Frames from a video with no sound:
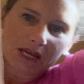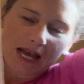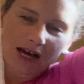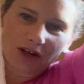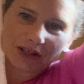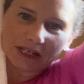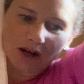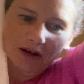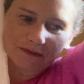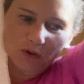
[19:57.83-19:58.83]
And I think
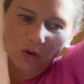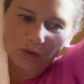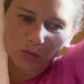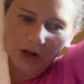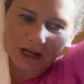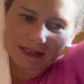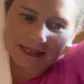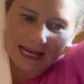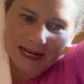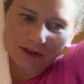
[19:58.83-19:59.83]
I've got the
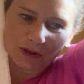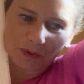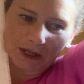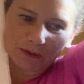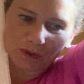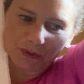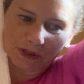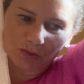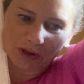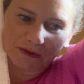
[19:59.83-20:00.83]
worst out of the way with all
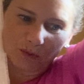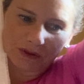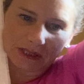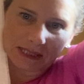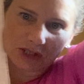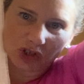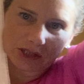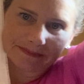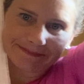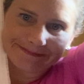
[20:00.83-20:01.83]
this 1/1
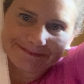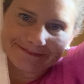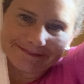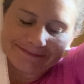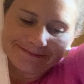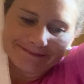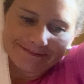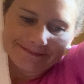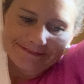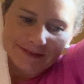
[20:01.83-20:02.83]
stitching.
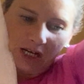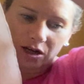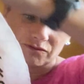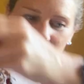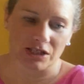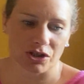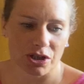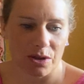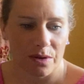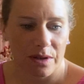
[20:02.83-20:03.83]
I really do.